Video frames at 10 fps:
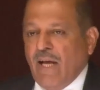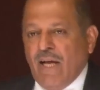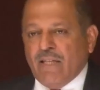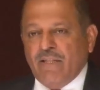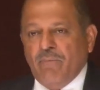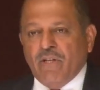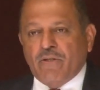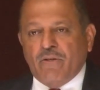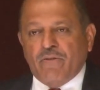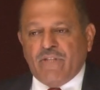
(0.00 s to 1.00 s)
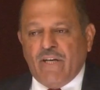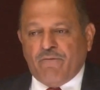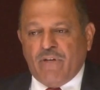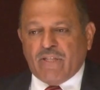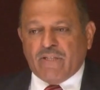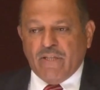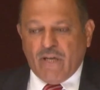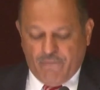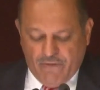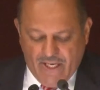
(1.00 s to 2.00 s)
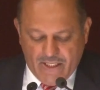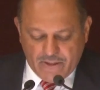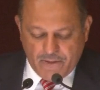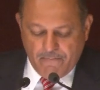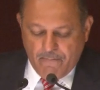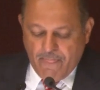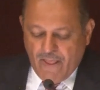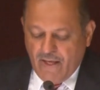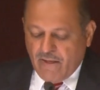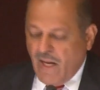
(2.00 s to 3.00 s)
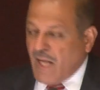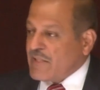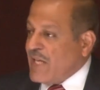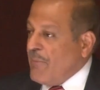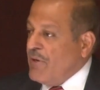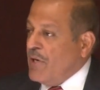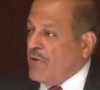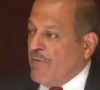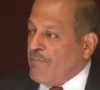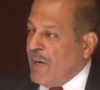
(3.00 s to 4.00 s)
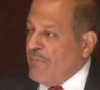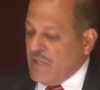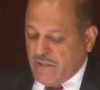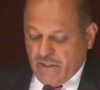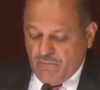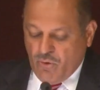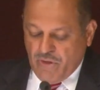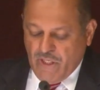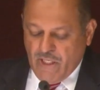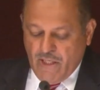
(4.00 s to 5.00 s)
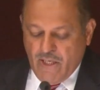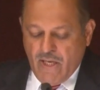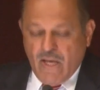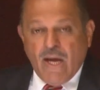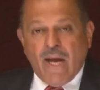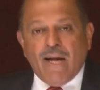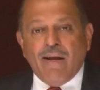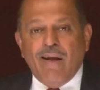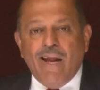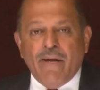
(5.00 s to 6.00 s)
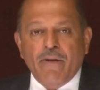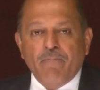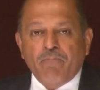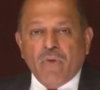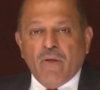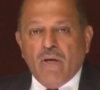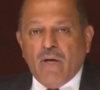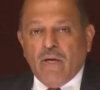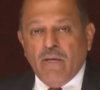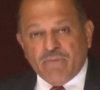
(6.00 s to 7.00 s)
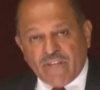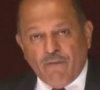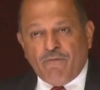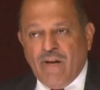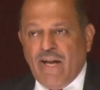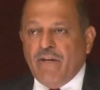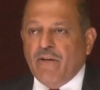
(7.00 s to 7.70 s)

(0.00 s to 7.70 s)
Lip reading: as the Minister of State for External Affairs in the last cabinet of Prime Minister Modi, had himself led